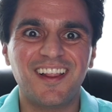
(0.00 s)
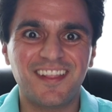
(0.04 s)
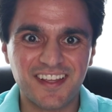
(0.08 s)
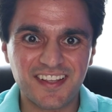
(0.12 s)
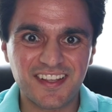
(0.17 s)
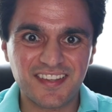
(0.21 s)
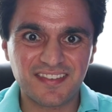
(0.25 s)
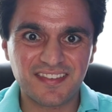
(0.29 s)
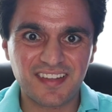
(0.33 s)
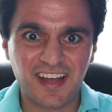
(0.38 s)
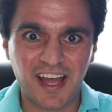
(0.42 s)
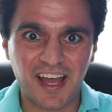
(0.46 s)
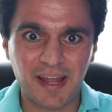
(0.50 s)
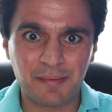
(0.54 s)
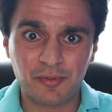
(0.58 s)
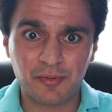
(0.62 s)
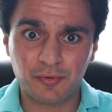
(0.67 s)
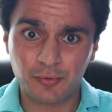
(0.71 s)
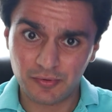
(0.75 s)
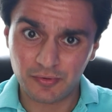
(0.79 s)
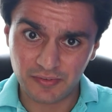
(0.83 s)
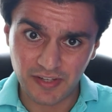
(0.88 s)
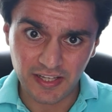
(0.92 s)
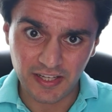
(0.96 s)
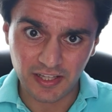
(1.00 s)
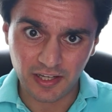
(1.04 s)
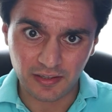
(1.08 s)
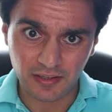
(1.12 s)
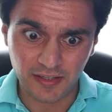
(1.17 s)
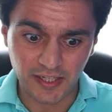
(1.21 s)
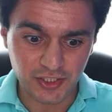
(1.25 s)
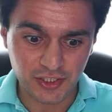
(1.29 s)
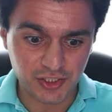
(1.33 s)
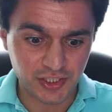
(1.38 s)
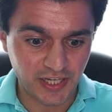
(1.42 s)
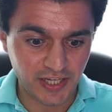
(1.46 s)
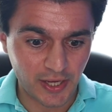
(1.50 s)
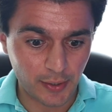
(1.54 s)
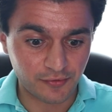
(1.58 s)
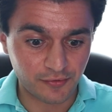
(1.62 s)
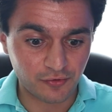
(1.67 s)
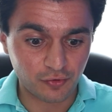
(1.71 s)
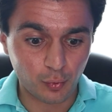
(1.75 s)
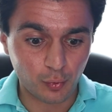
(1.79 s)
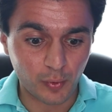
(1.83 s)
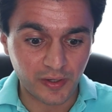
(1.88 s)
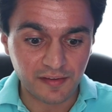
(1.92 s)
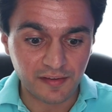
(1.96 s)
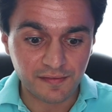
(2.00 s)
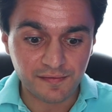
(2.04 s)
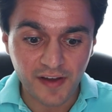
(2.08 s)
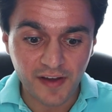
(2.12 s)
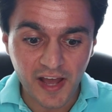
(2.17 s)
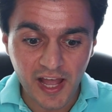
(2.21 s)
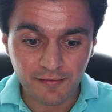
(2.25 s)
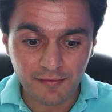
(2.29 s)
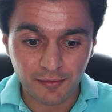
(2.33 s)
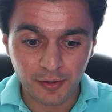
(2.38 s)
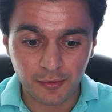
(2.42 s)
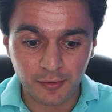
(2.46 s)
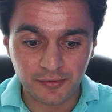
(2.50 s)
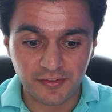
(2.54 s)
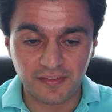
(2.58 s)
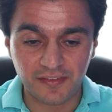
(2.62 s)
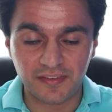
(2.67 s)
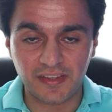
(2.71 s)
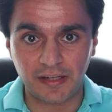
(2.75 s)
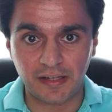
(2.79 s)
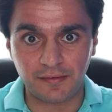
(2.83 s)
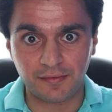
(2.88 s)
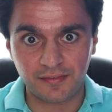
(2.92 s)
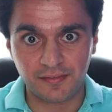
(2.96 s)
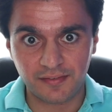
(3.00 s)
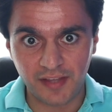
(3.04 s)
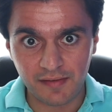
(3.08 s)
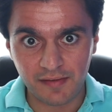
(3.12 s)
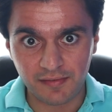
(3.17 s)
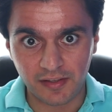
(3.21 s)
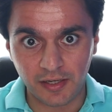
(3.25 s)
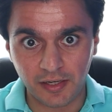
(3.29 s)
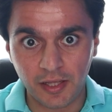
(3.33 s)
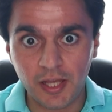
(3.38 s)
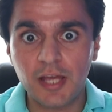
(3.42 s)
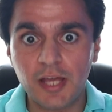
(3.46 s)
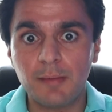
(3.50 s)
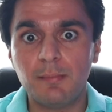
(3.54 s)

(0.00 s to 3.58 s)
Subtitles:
This time, the root data collection now has 25 rows instead of 7,